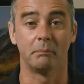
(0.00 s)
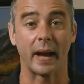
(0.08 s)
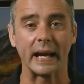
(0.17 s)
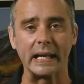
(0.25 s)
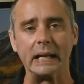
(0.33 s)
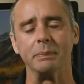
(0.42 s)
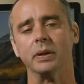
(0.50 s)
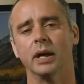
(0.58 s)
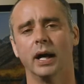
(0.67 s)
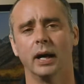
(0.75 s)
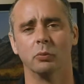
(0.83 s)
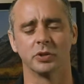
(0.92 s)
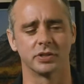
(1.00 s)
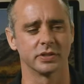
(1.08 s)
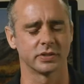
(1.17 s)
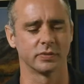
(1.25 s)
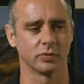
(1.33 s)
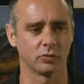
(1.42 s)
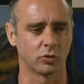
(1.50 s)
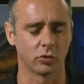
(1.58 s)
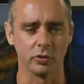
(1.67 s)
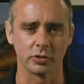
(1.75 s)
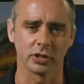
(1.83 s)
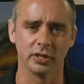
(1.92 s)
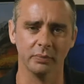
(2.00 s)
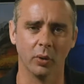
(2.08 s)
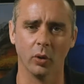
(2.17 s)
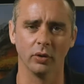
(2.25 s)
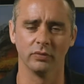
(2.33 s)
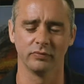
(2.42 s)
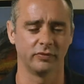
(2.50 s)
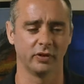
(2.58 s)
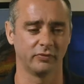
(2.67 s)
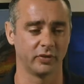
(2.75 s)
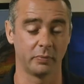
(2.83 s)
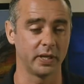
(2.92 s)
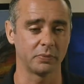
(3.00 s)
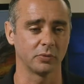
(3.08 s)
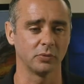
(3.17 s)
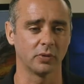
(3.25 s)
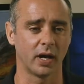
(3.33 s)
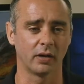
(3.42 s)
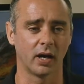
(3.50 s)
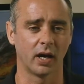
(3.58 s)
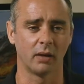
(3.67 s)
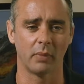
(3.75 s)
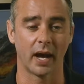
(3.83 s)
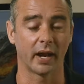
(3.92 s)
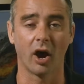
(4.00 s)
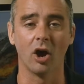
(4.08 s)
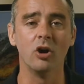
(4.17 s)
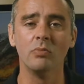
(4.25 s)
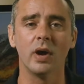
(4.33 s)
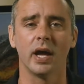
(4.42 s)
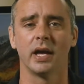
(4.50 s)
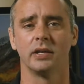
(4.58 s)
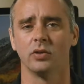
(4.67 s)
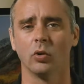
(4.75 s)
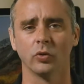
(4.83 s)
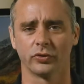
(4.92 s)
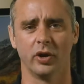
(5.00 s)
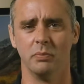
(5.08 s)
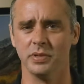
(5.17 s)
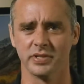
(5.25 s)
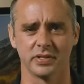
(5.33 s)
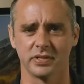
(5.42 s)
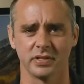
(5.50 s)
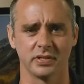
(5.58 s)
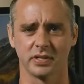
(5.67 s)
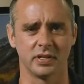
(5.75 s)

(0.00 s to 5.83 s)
backup, which is crucially important for people at home and also businesses.